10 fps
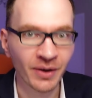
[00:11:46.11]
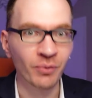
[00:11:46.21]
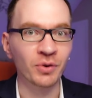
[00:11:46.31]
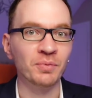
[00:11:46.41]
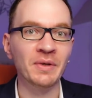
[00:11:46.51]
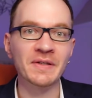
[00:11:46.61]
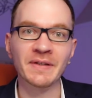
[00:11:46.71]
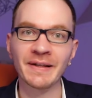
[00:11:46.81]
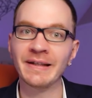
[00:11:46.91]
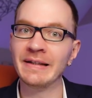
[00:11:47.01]
which means
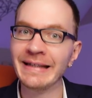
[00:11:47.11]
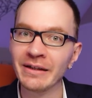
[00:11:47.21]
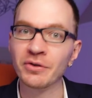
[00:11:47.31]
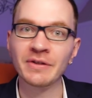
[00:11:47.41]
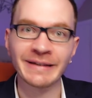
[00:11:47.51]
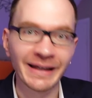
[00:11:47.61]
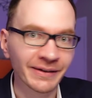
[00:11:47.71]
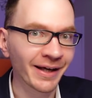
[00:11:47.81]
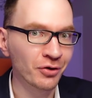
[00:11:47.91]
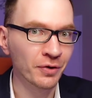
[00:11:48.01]
that the dealer's
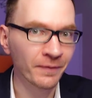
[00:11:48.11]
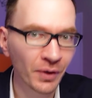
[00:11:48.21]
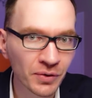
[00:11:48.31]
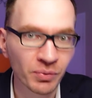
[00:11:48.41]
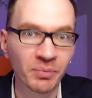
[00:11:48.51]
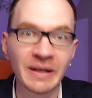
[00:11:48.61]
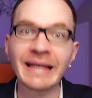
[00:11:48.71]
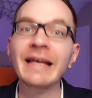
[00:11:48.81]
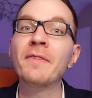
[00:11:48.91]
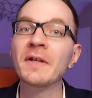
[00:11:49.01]
delta hedging flows will be
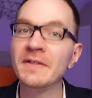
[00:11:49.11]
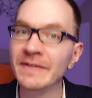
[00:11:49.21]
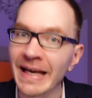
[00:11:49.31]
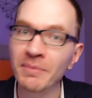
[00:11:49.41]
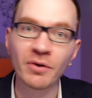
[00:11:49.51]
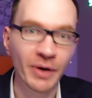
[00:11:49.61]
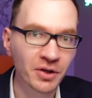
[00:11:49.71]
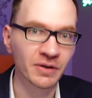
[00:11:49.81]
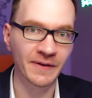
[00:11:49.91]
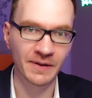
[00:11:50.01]
in the same
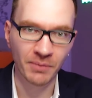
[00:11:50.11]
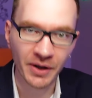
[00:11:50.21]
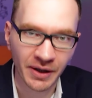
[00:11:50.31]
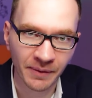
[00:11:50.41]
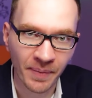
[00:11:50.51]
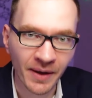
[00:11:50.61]
direction as the market.